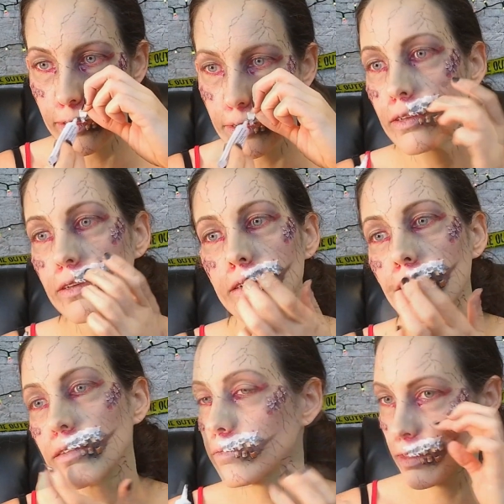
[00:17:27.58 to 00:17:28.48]

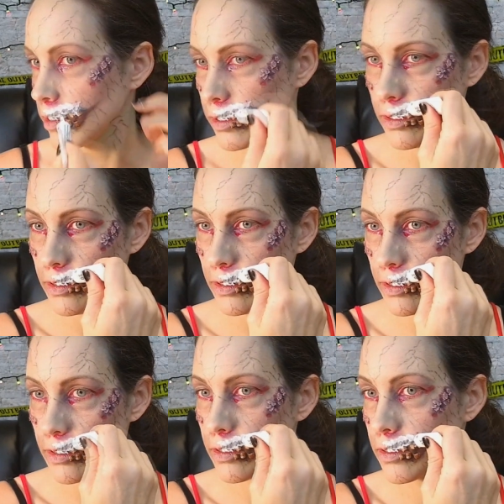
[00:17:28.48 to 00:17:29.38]
and I am
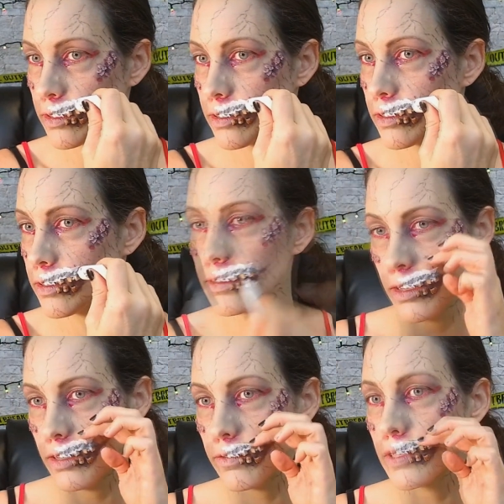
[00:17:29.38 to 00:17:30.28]
putting the glue
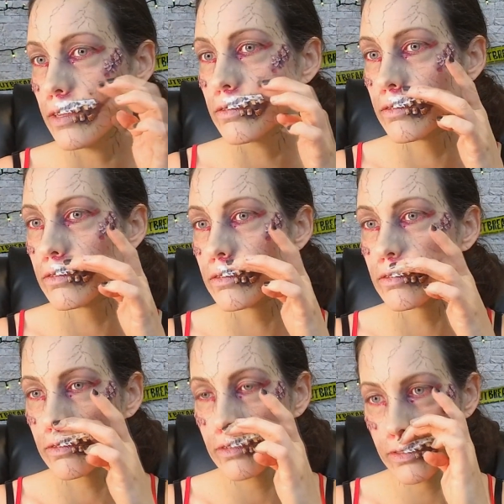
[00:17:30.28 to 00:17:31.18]
on and folding
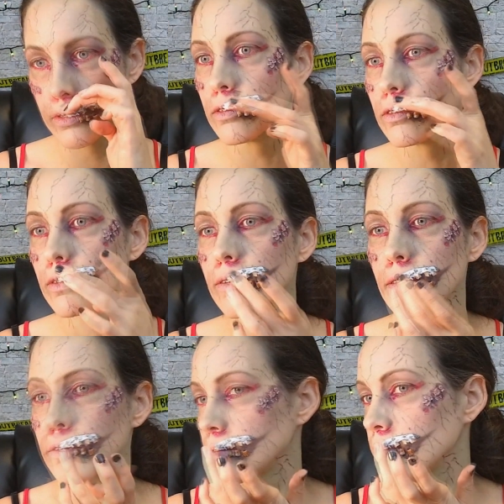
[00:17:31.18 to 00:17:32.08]
it over to
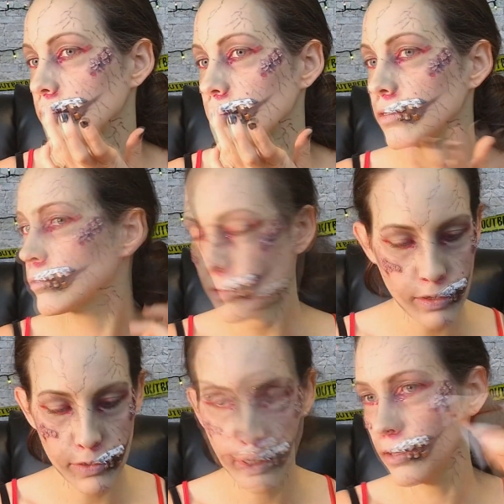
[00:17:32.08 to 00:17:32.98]
give the illusion
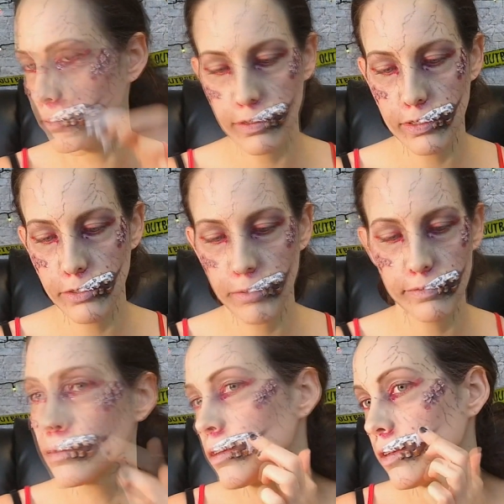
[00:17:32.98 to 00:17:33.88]
of loose
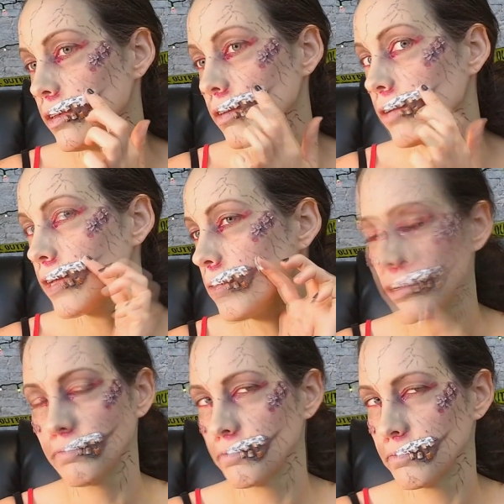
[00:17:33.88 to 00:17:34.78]
skin.
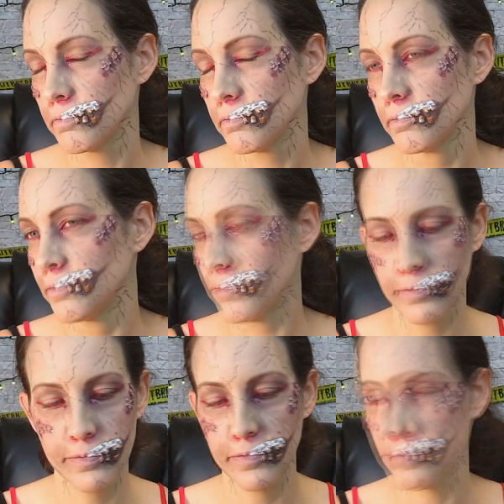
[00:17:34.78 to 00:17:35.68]
I do this
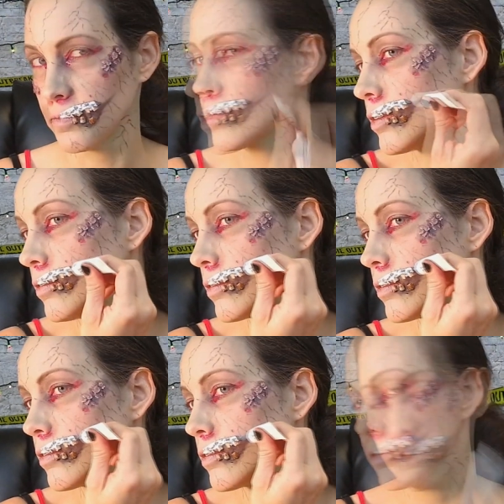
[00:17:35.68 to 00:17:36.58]
on the top and the
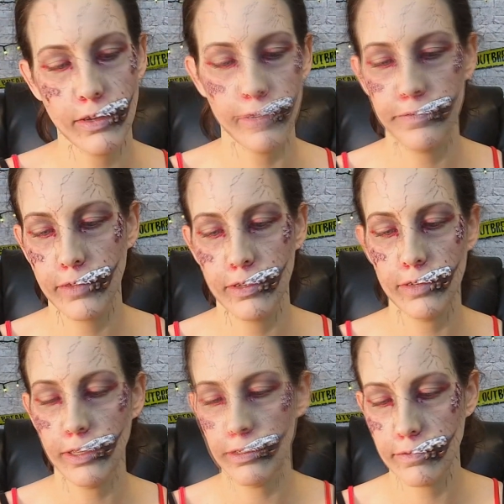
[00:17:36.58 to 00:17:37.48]
bottom. Anywhere
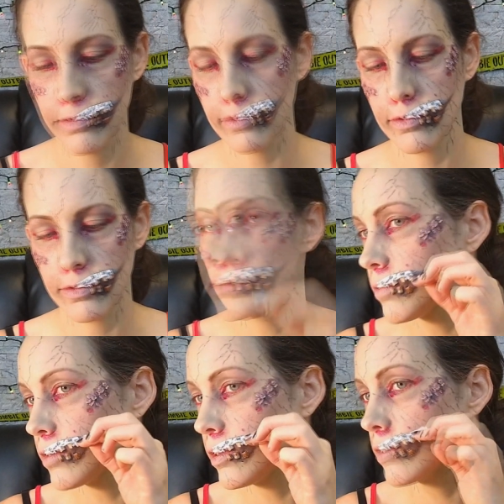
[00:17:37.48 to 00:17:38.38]
that you want it
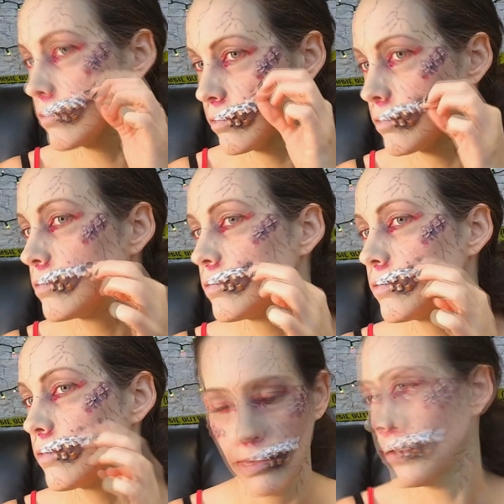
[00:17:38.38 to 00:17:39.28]
to look like your skin
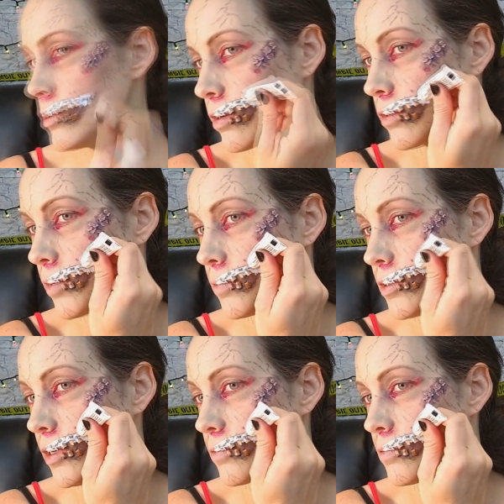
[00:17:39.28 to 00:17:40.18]
is torn
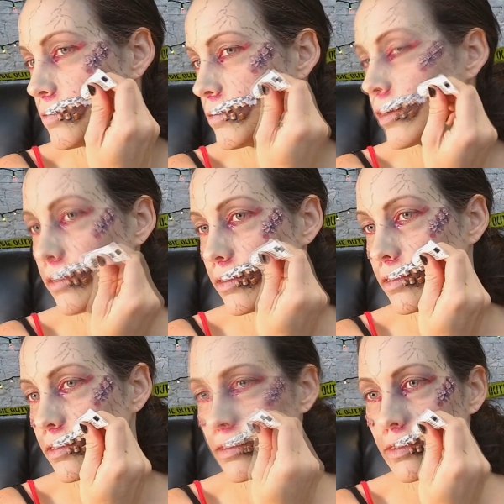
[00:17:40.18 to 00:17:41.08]
open, this is
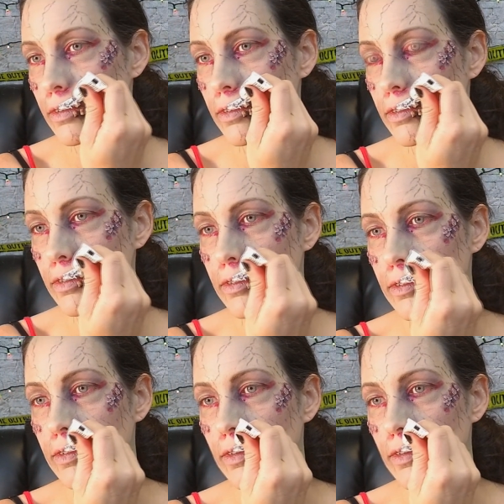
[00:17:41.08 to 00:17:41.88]
a very